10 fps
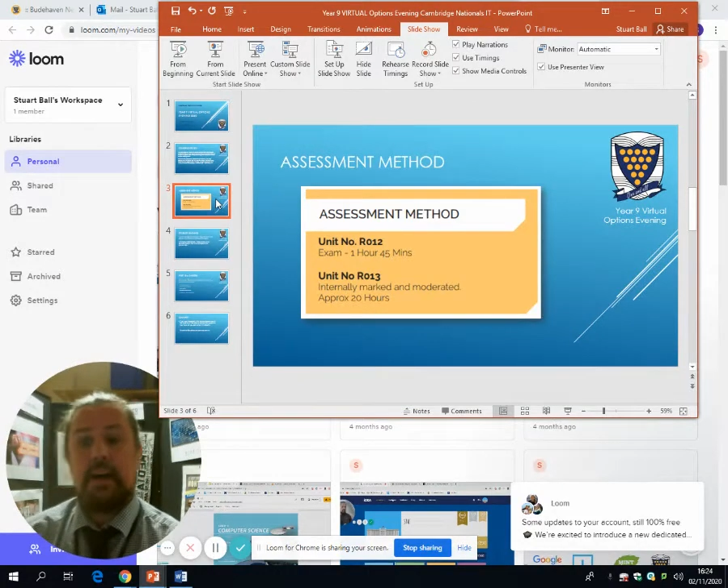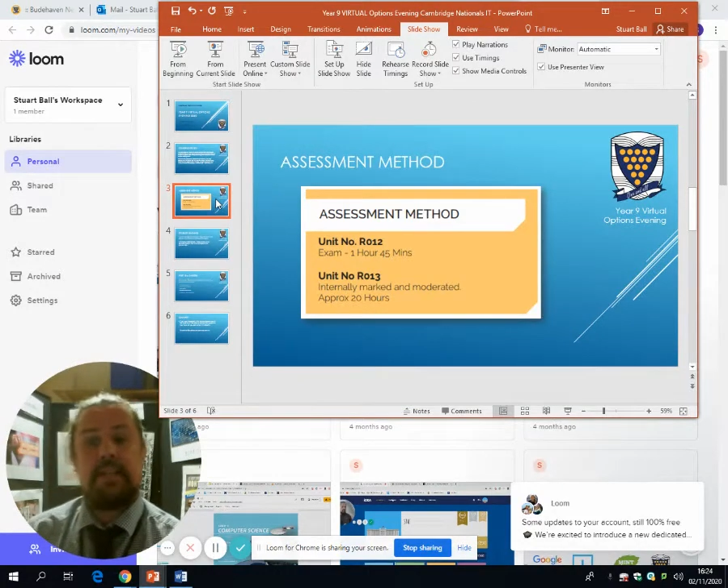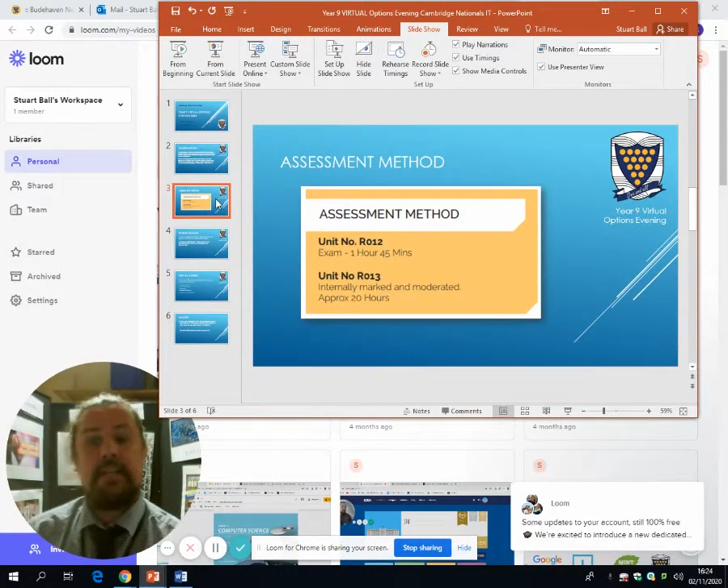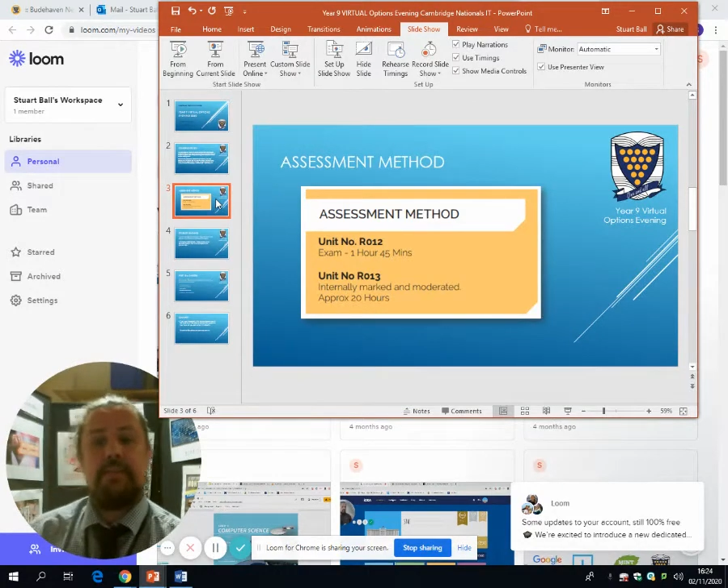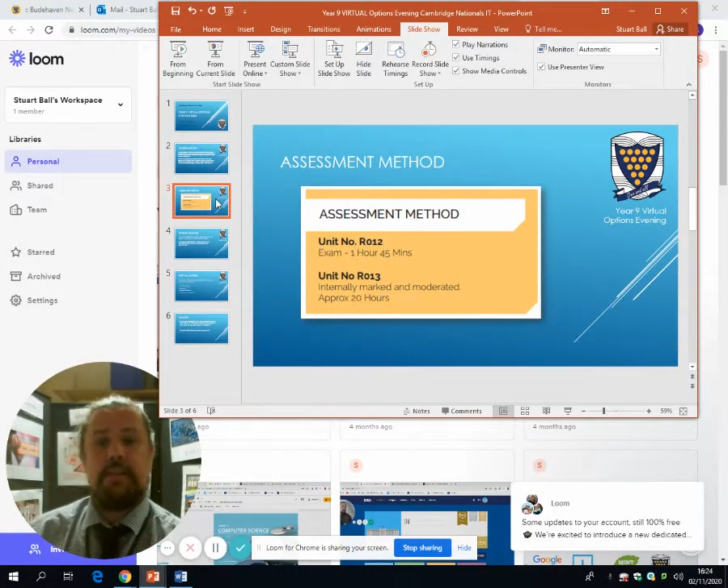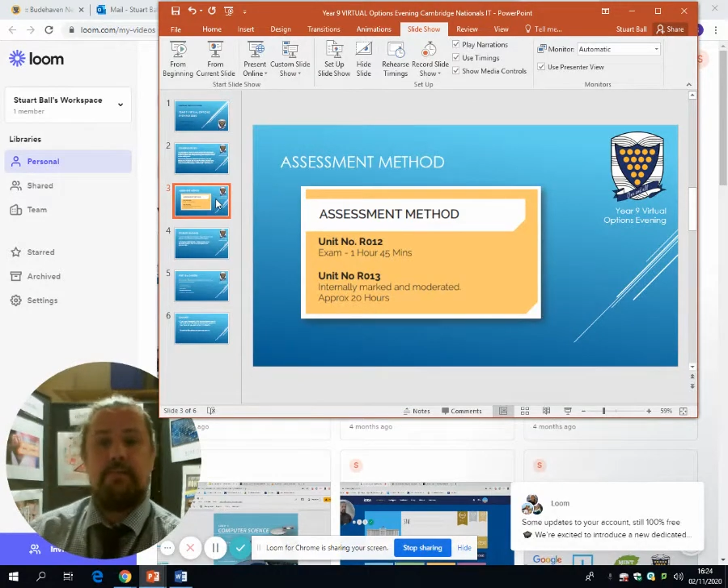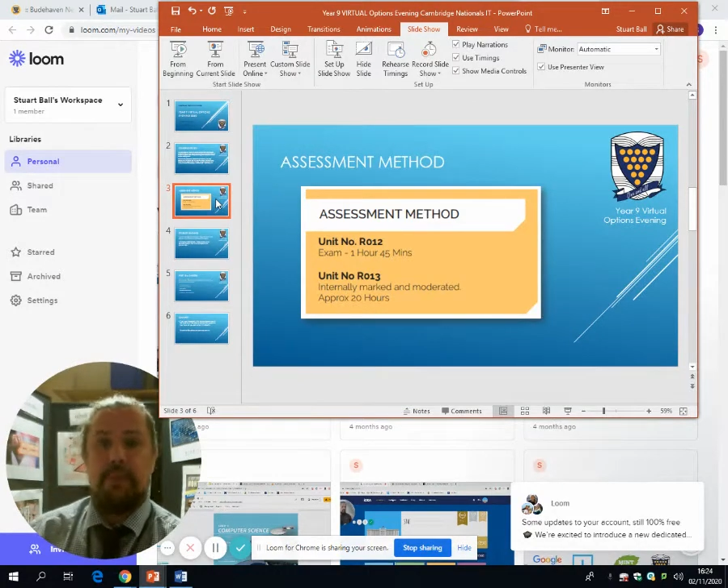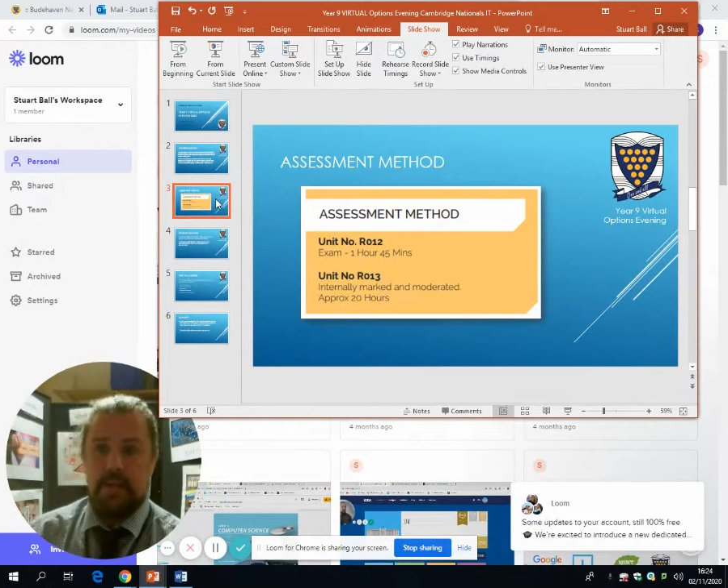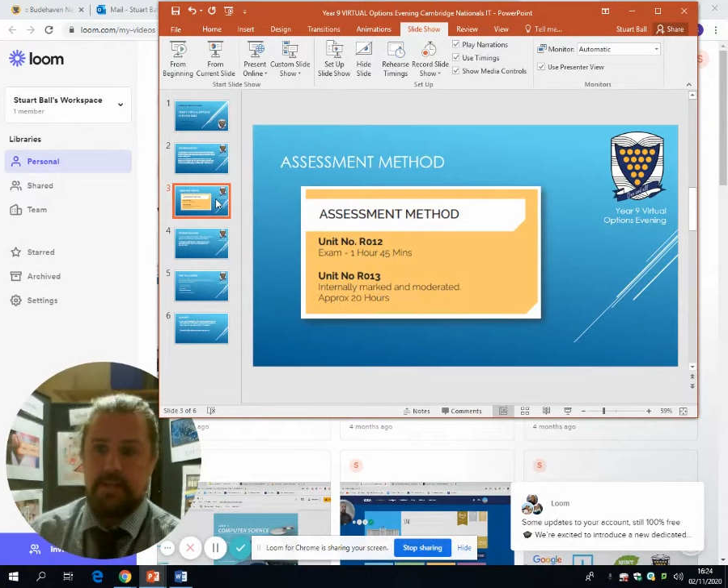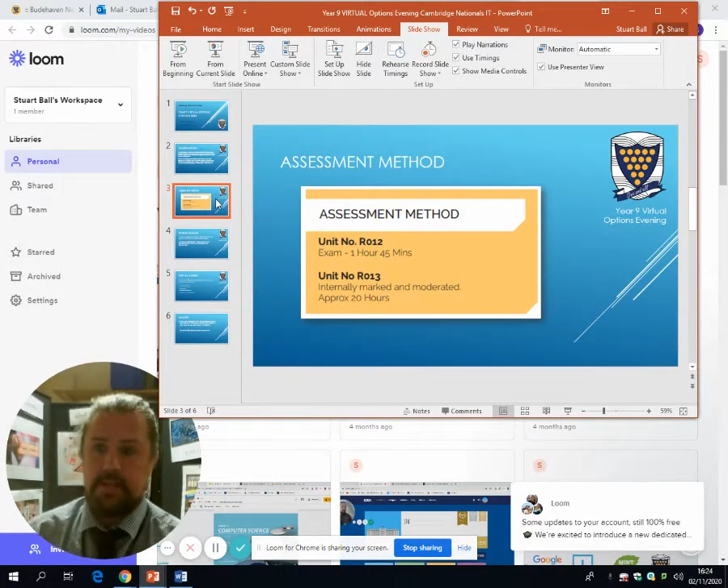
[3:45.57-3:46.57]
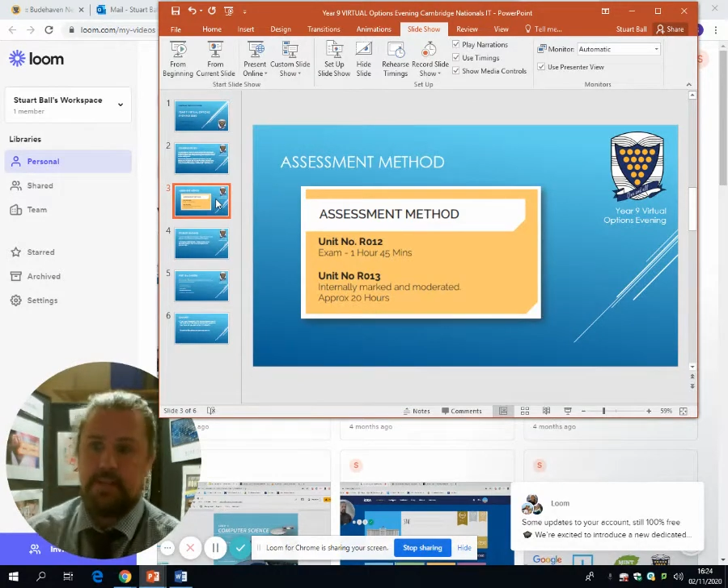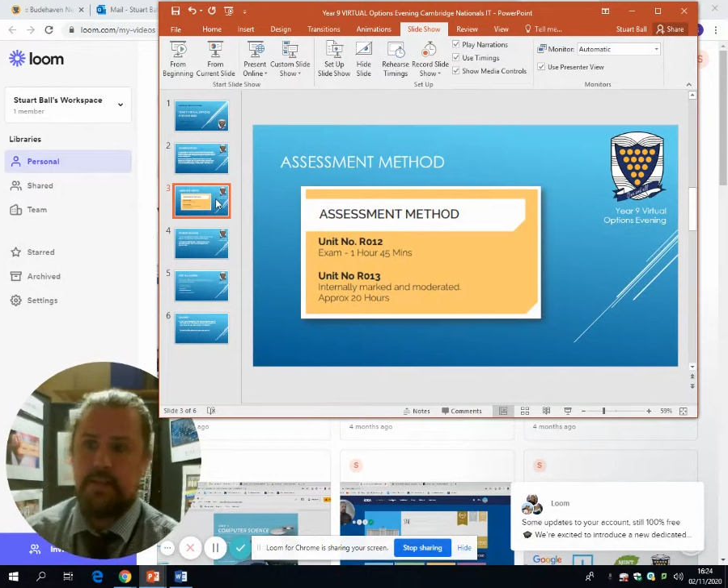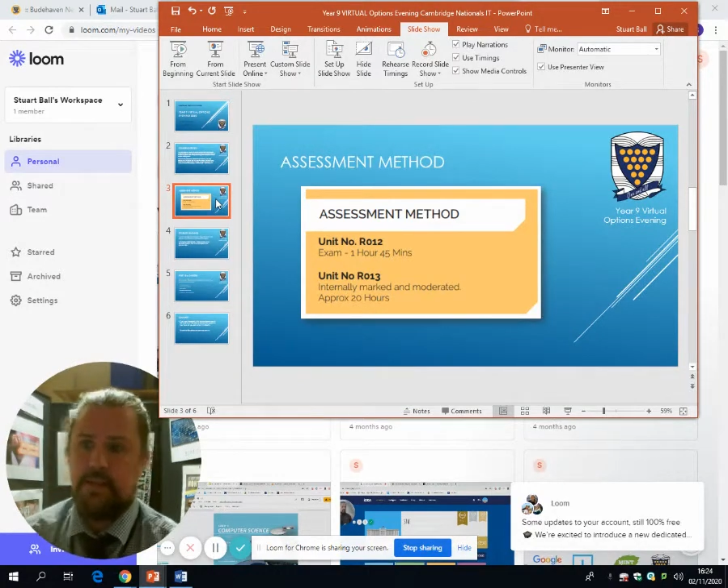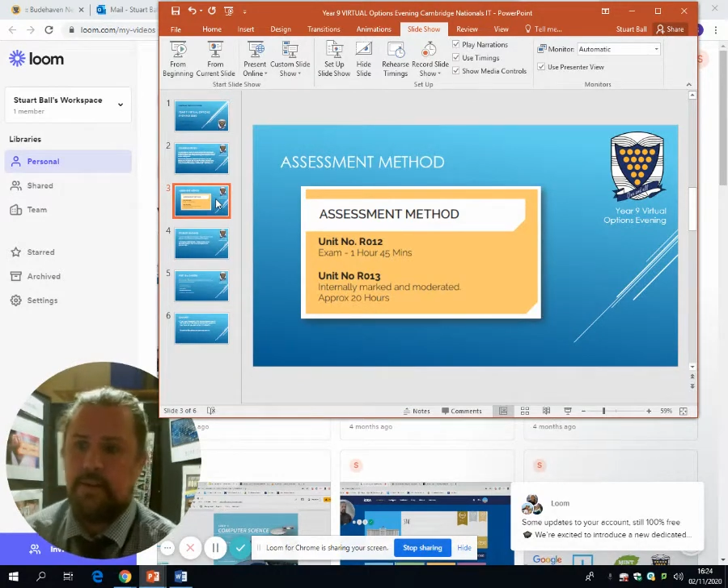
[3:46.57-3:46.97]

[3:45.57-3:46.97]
activity based.